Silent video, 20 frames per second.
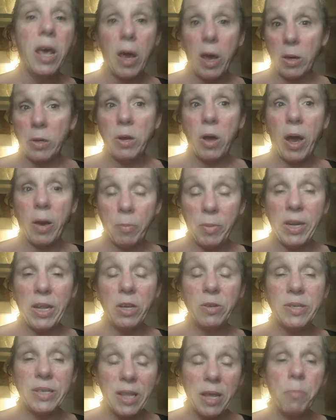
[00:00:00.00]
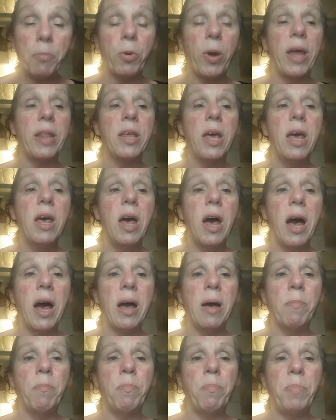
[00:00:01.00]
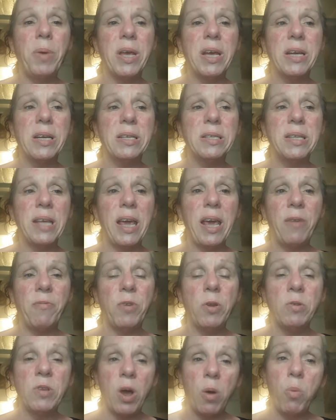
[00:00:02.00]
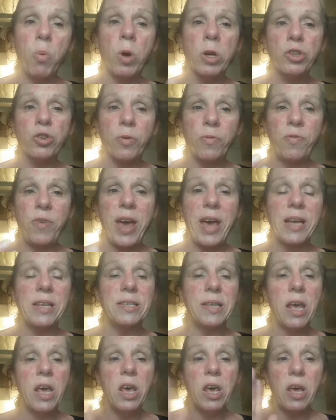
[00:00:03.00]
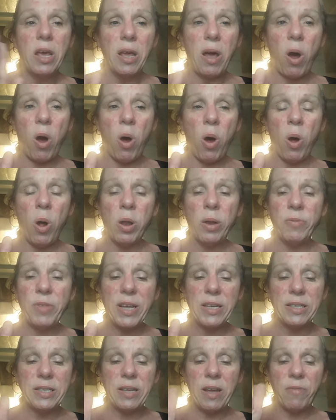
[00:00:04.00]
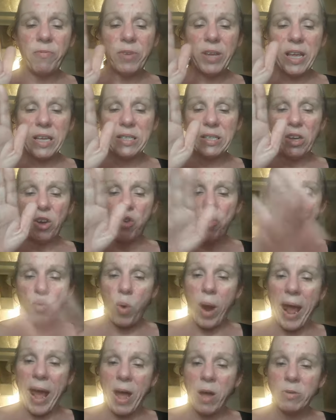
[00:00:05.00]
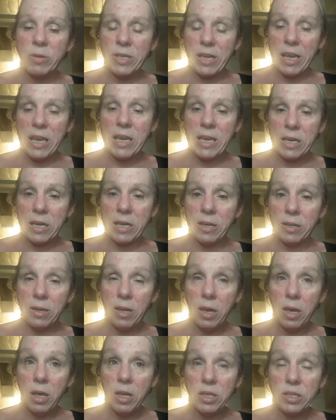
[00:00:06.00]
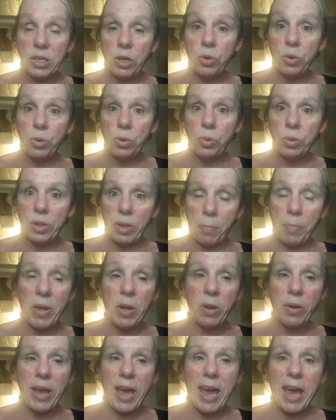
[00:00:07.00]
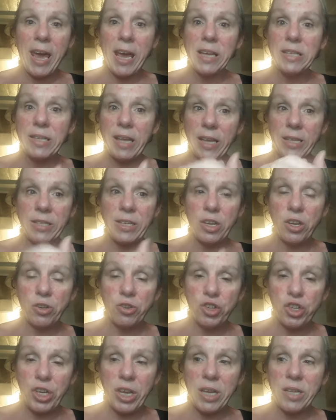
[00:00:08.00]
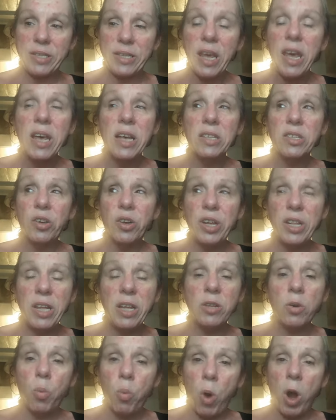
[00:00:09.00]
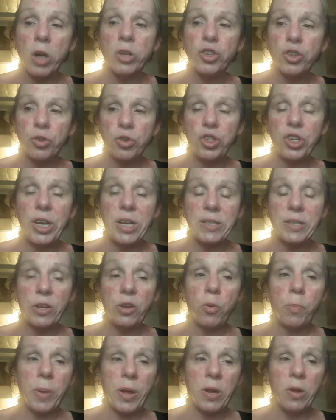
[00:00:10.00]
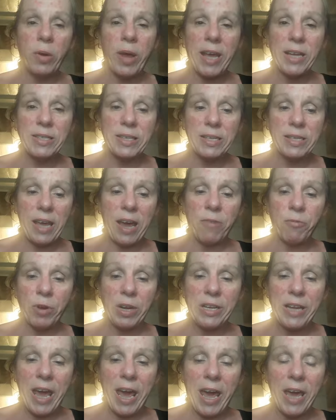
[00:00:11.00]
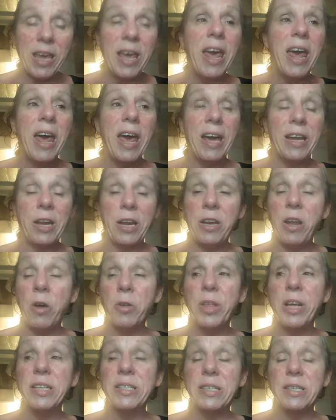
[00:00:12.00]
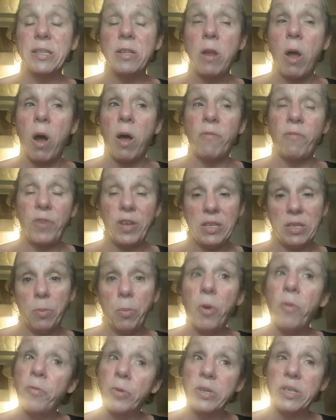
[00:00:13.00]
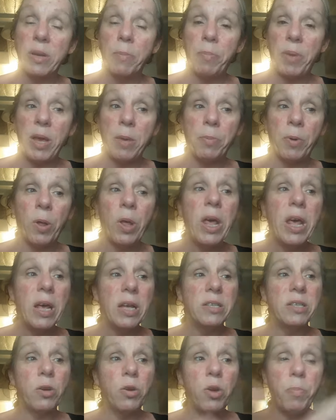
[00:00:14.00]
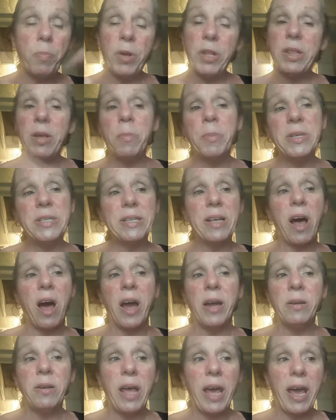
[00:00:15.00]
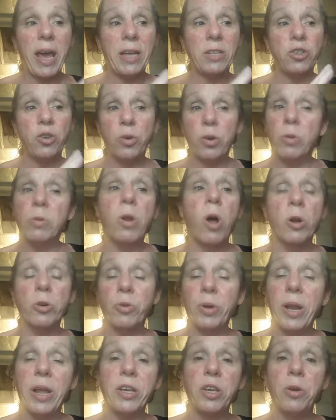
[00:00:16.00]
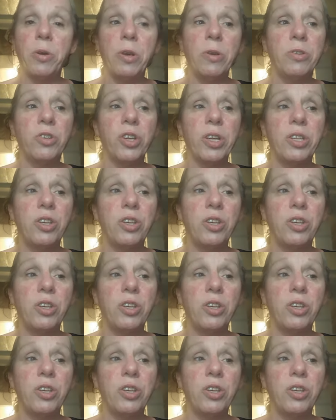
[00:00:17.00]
and how many you sleep with. Because if you don't wash your face, all of that stuff gets ground in to the pillowcase and to your sheets. So you need to wash your sheets and your pillowcases every day. And I know that's not feasible for some people. So you put them aside and do your laundry like you usually